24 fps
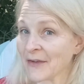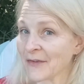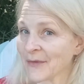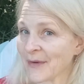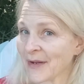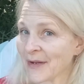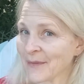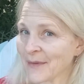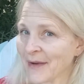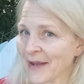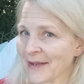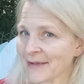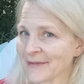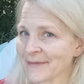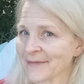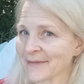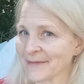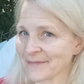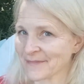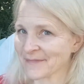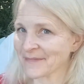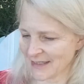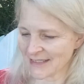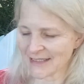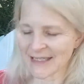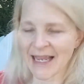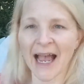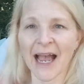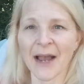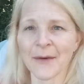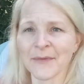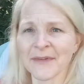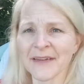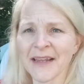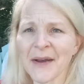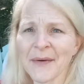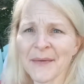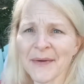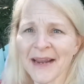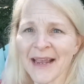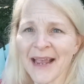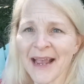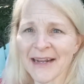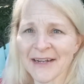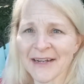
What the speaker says: So anyway, I was going